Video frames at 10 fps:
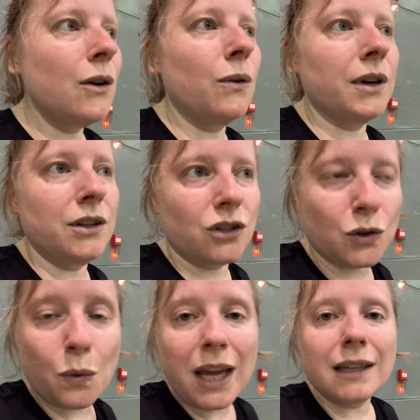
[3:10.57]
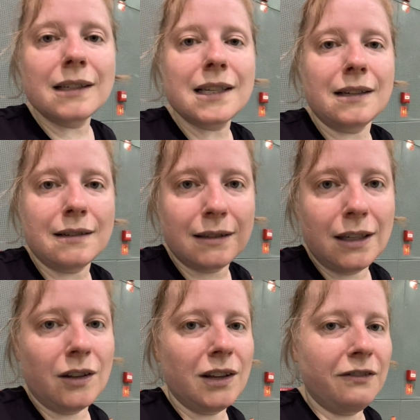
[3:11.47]
or you just wait until, you
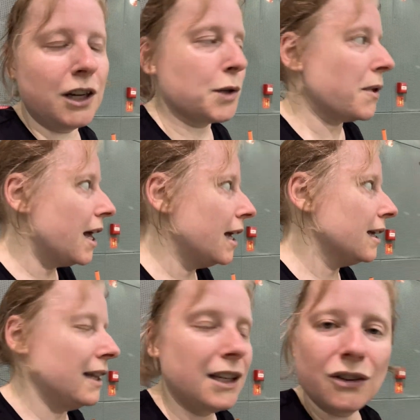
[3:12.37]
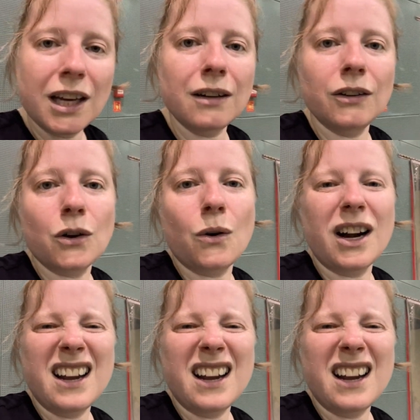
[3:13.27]
know, they finish playing and then you get on the court.